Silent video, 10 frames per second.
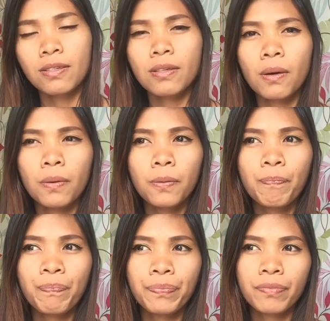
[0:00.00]
So
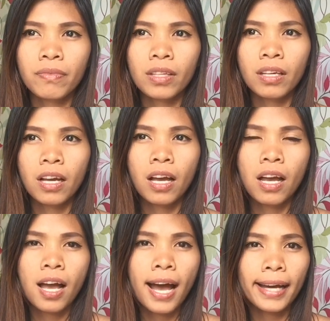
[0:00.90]

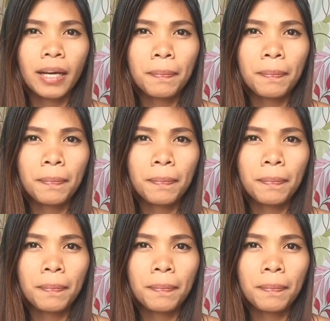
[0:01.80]
I